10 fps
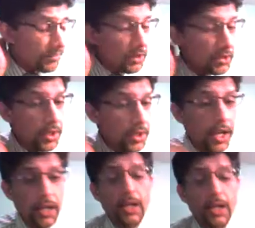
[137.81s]
today
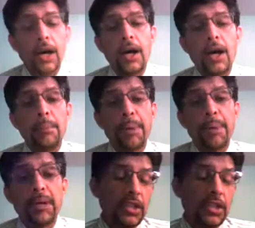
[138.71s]

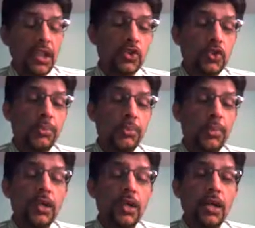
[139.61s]
Pakistan
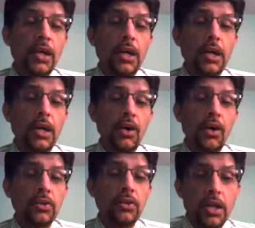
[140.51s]
resuming
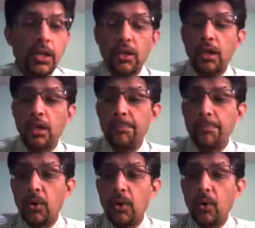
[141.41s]
on their
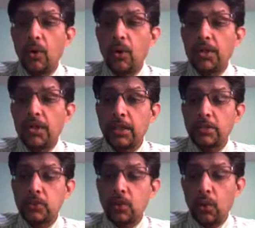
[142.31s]
overnight
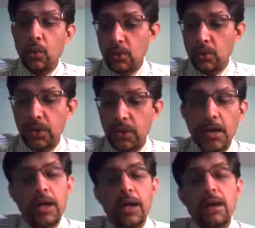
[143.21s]
score,
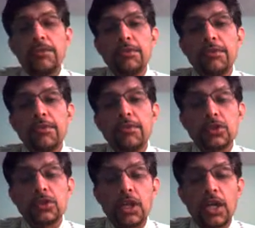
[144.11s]
which
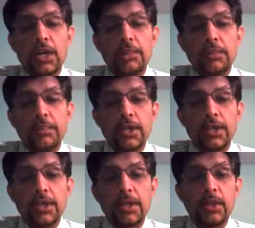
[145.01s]
was they had
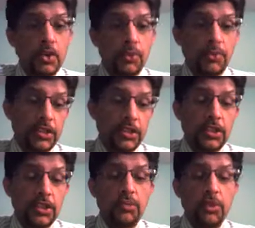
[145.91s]
lost two wickets,
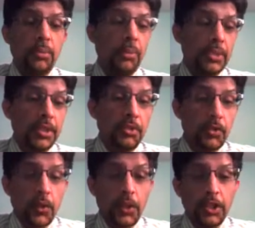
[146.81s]
as you would remember. They were
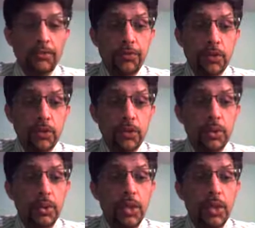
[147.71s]
20 for 2,